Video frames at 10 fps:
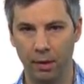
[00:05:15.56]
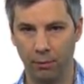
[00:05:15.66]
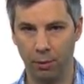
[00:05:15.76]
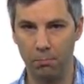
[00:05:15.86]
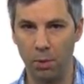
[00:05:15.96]

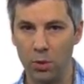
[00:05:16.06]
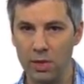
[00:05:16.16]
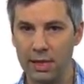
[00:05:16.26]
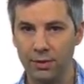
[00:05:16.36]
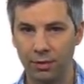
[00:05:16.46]
were
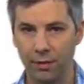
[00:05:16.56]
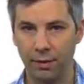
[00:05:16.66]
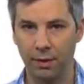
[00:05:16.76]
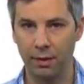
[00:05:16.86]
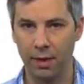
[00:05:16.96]
mostly
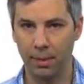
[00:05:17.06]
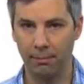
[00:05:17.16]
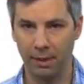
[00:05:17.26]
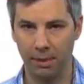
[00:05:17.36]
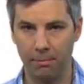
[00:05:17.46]
driven
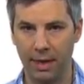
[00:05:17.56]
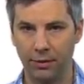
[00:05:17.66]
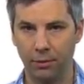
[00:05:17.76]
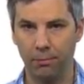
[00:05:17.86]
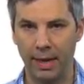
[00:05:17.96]
by the
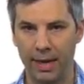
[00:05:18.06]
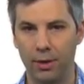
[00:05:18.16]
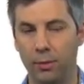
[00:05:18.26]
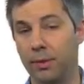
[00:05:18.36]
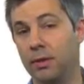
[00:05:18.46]

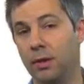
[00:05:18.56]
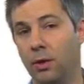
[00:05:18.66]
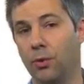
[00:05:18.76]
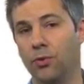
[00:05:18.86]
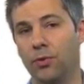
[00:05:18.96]
microbiome in the
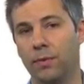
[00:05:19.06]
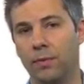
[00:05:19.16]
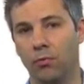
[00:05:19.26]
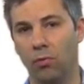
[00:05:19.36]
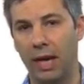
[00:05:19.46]
host,
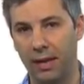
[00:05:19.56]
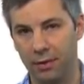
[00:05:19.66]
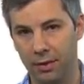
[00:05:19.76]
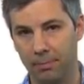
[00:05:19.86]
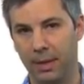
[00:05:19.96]

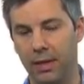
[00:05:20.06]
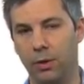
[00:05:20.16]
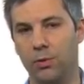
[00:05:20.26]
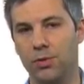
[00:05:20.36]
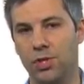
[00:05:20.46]
rather than by
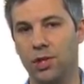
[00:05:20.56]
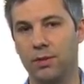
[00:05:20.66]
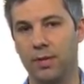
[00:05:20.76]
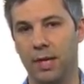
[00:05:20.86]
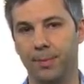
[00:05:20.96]
host
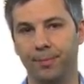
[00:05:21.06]
genotype.